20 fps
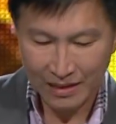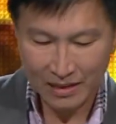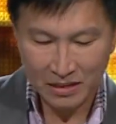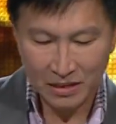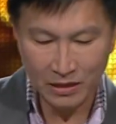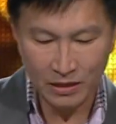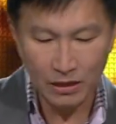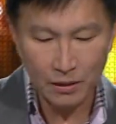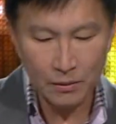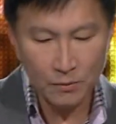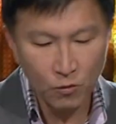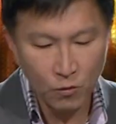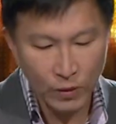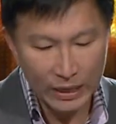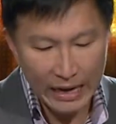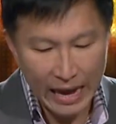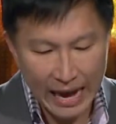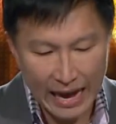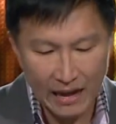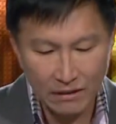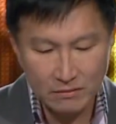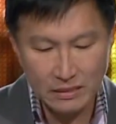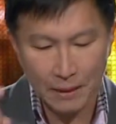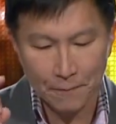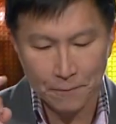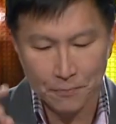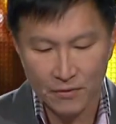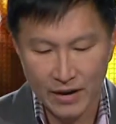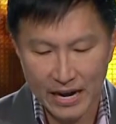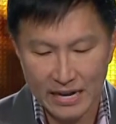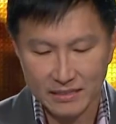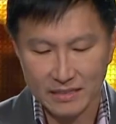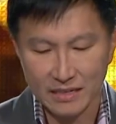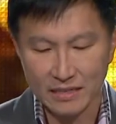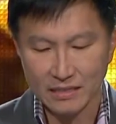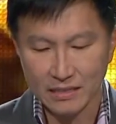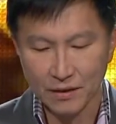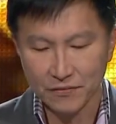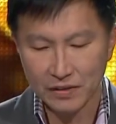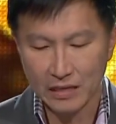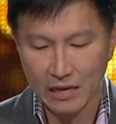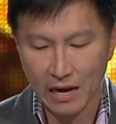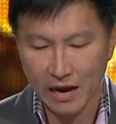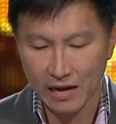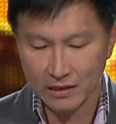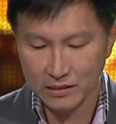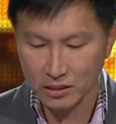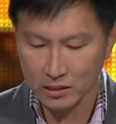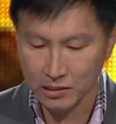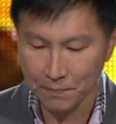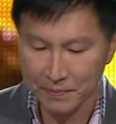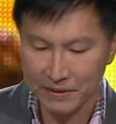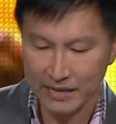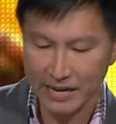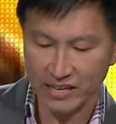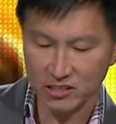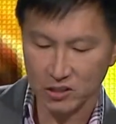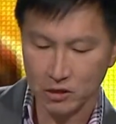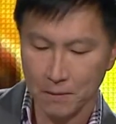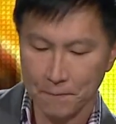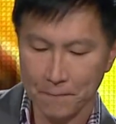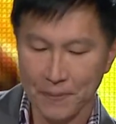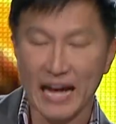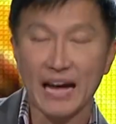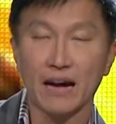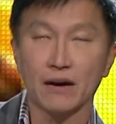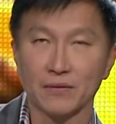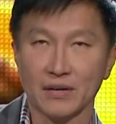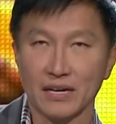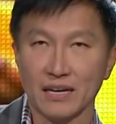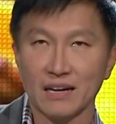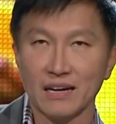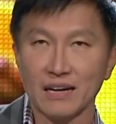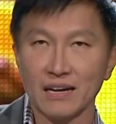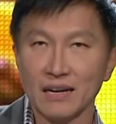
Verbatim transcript: You know, without the presence of God's supernatural power,